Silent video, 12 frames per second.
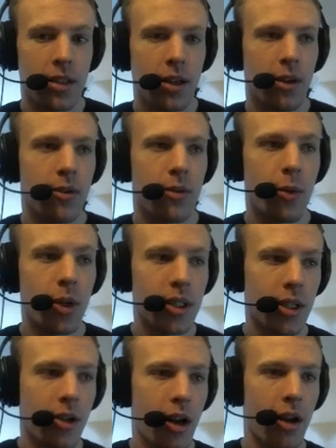of what
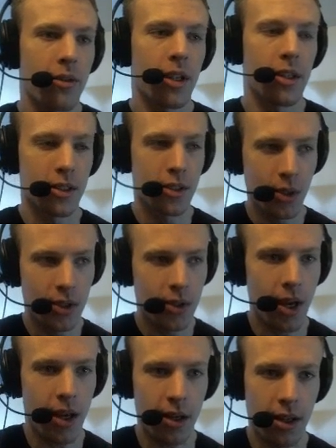to craft as soon as you
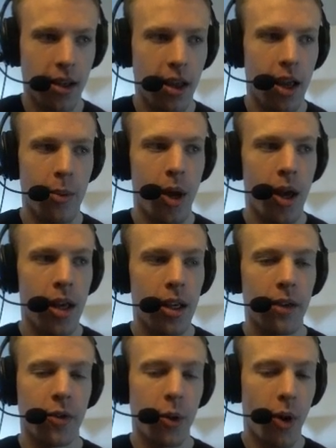get into the game
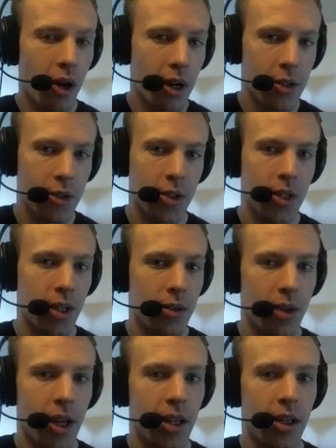if you are interested in
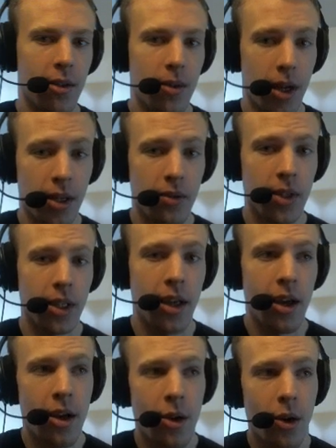ranking effectively,
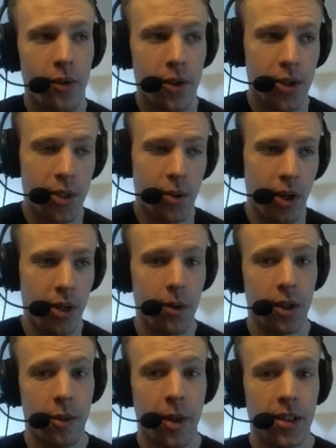or if you just want to know
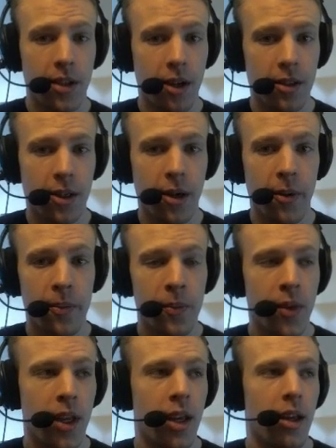what the best cards are.
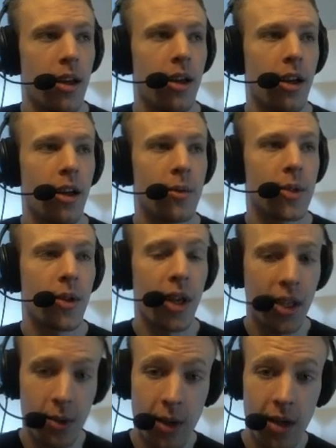So
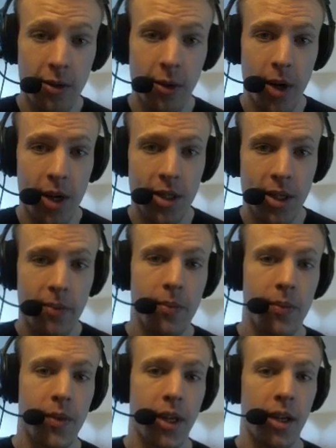thank you again for watching.
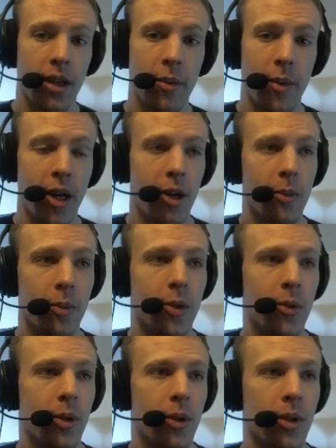I hope
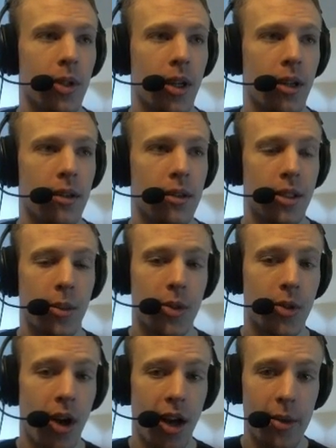you will
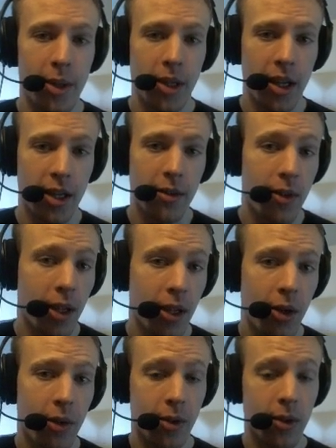subscribe and like the
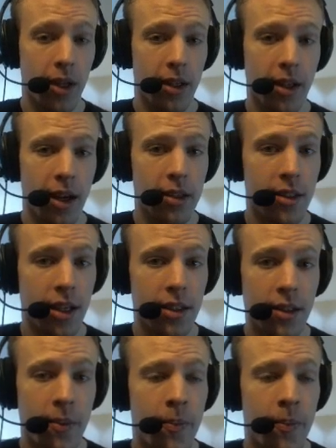video if you like the content.